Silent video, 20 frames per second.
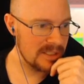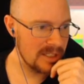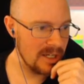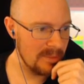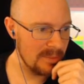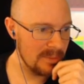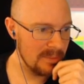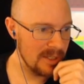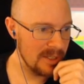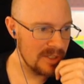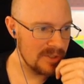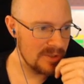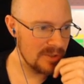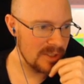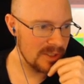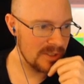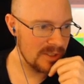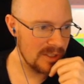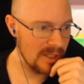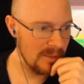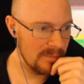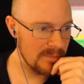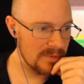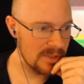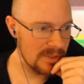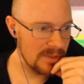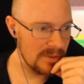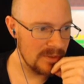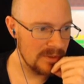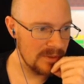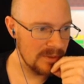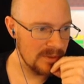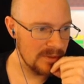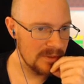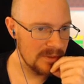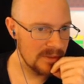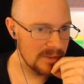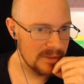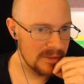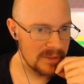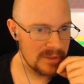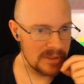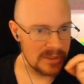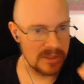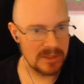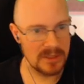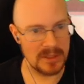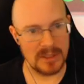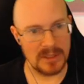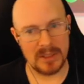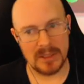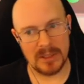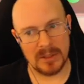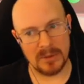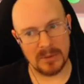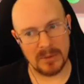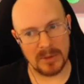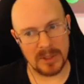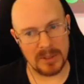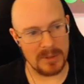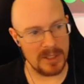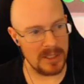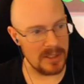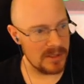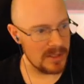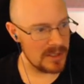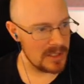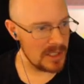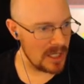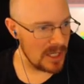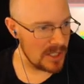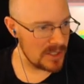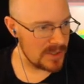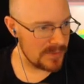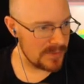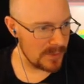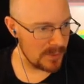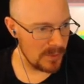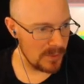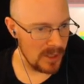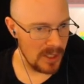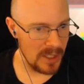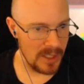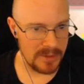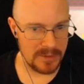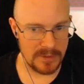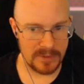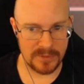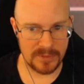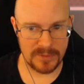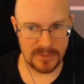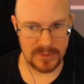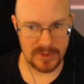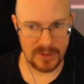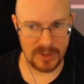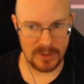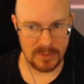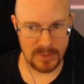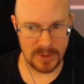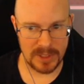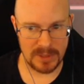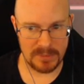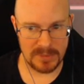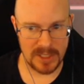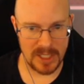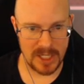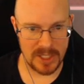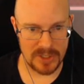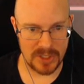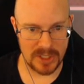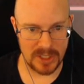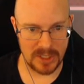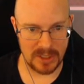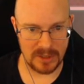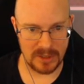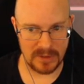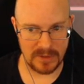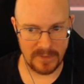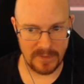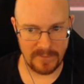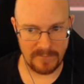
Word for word: compromise you could come to. What do you mean, the dodge for what? You don't want them dodging...